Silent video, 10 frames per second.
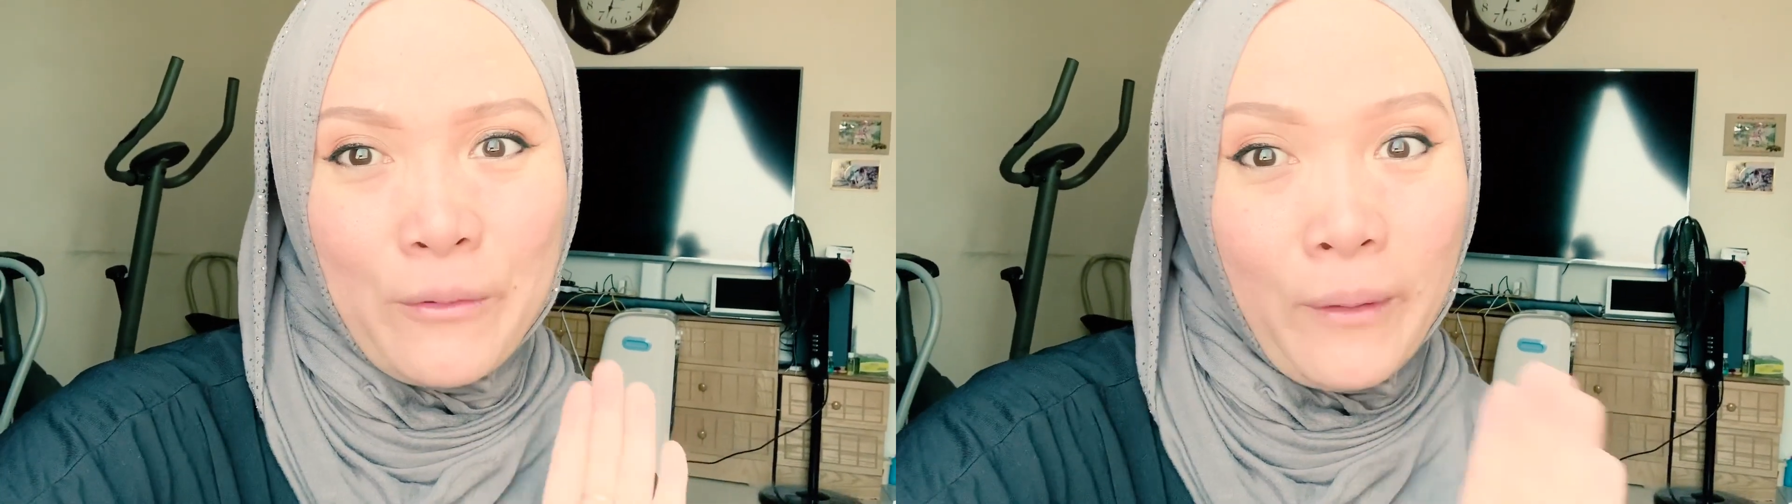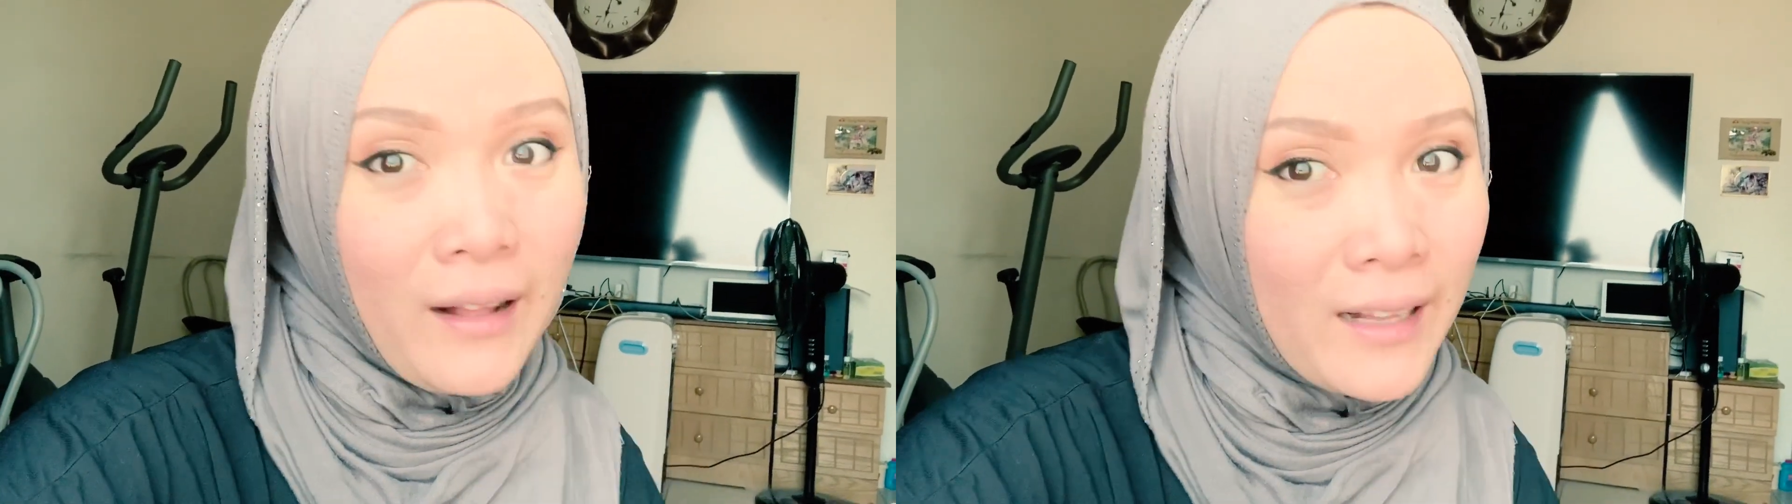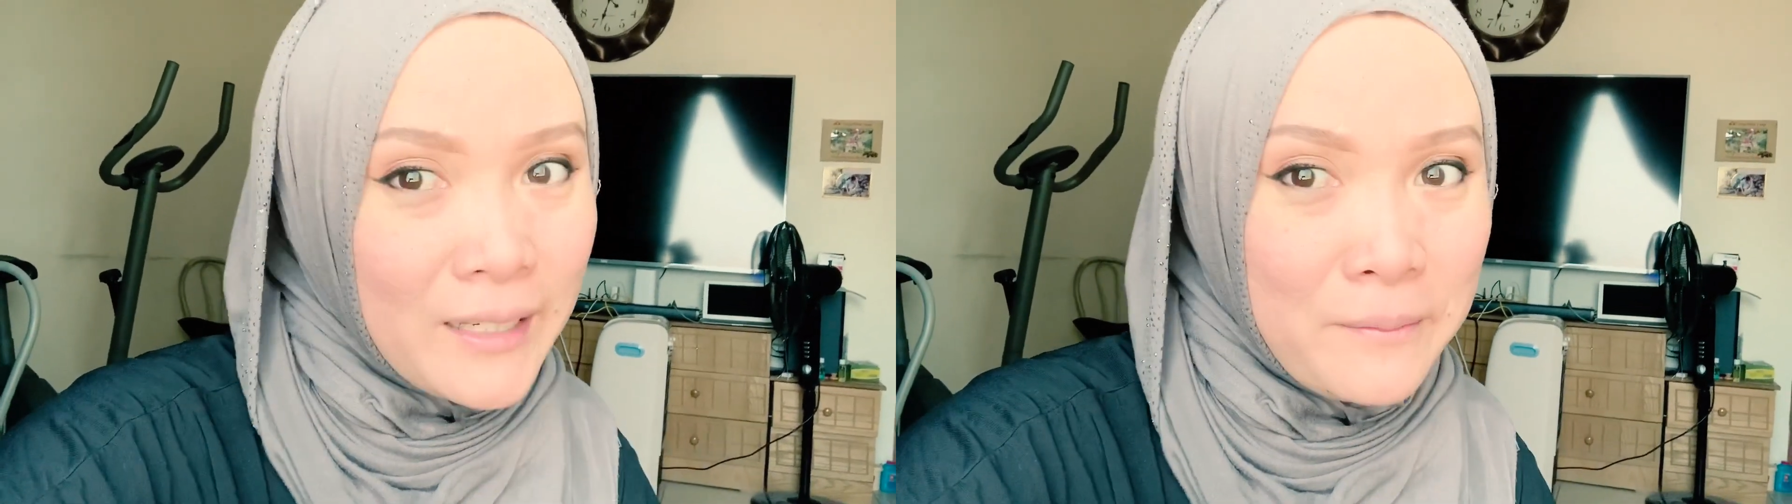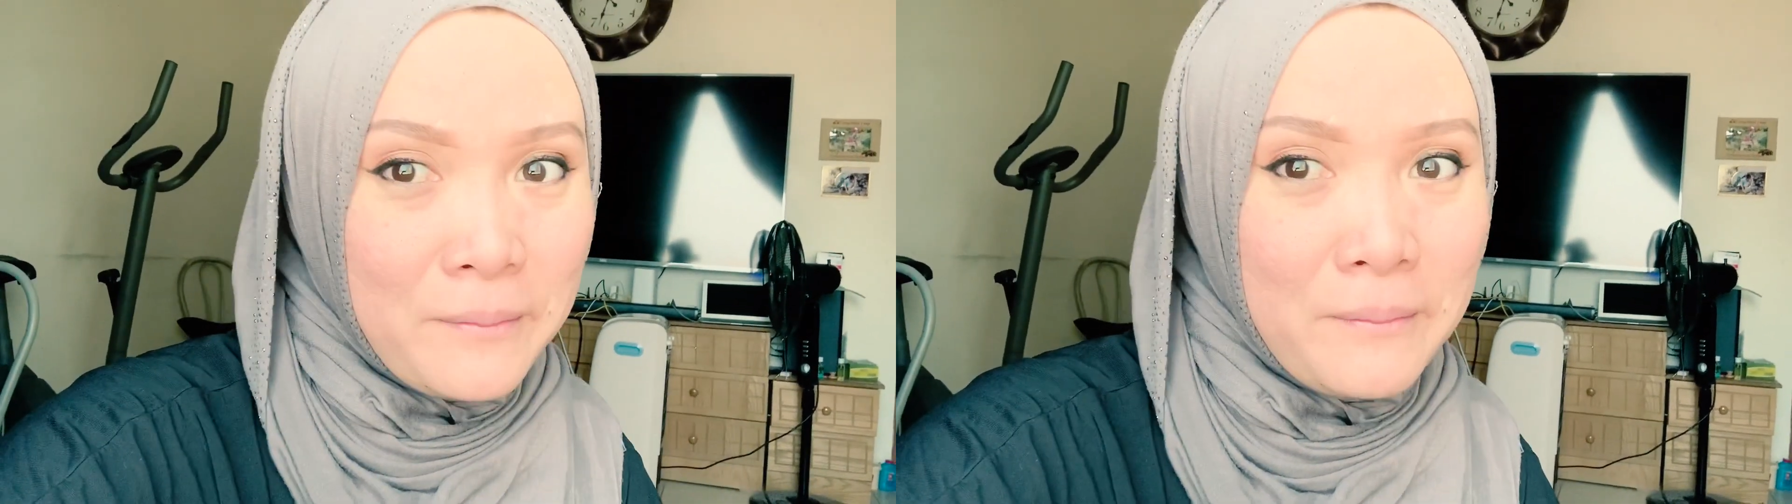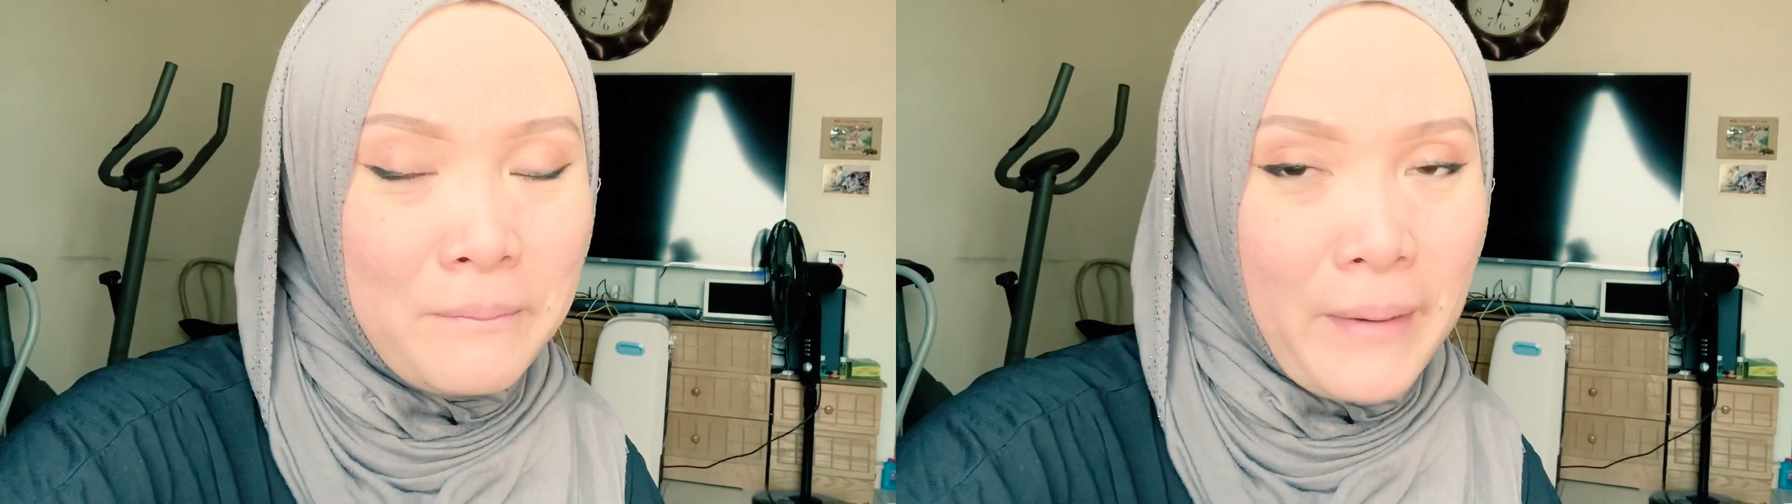Welcome
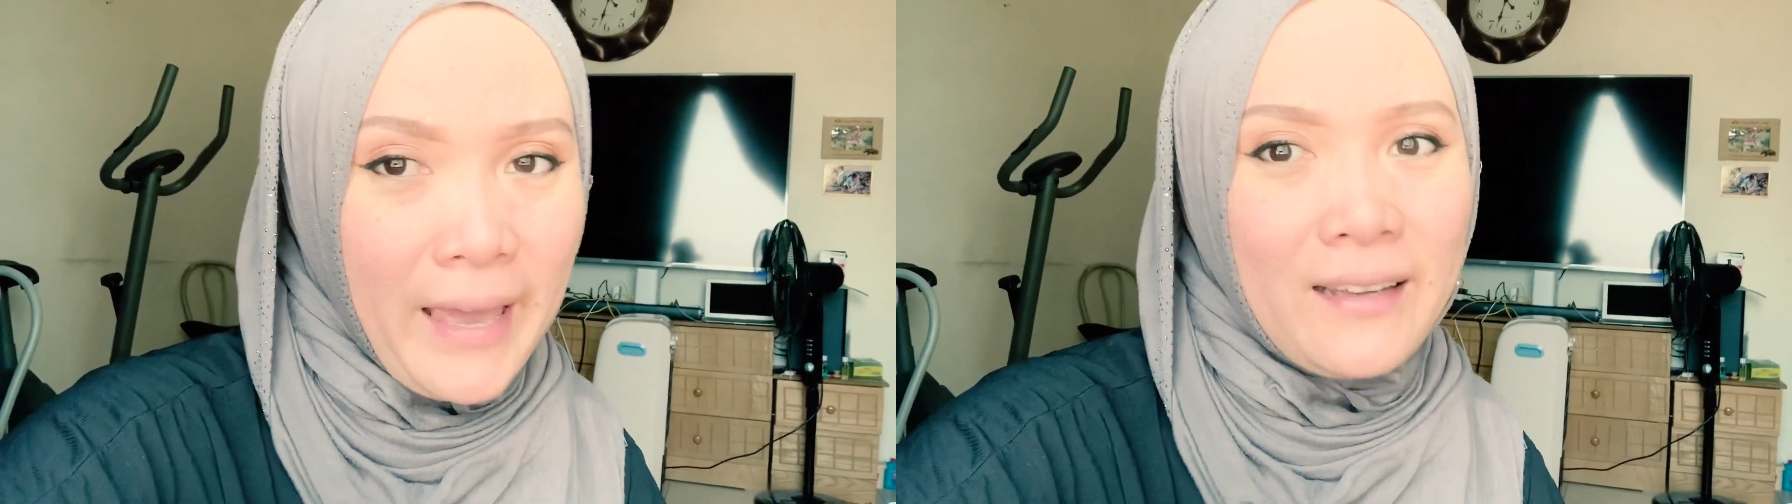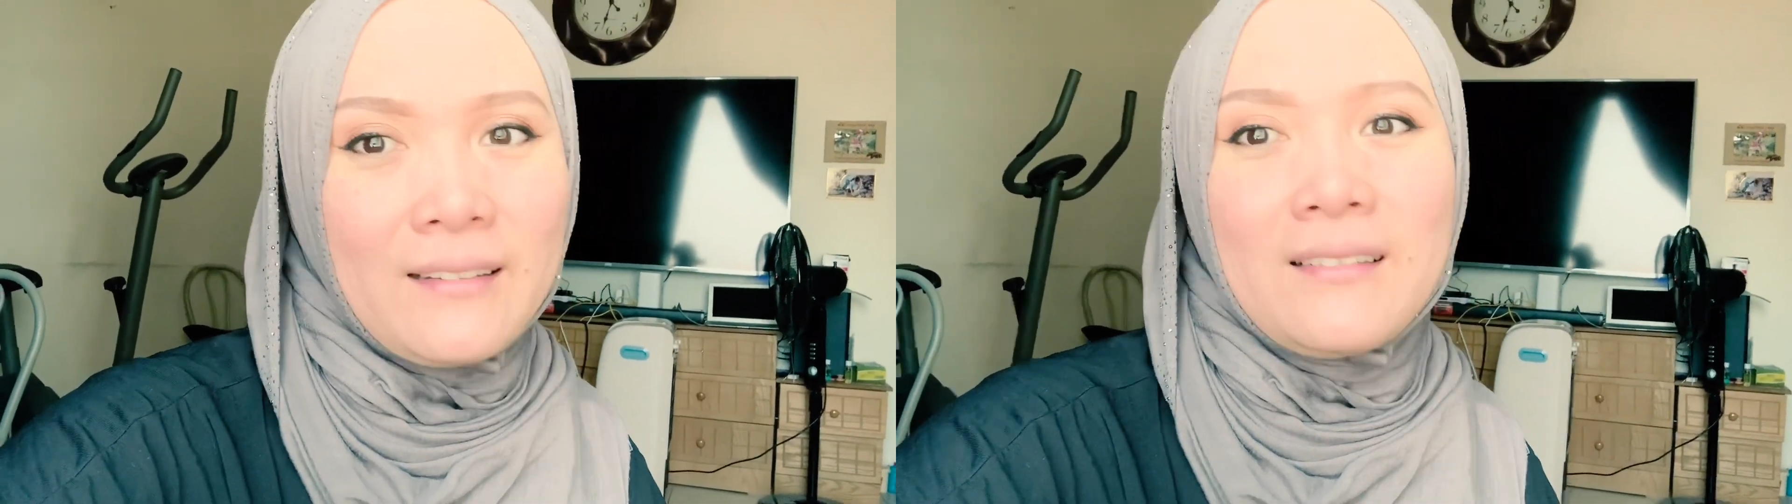back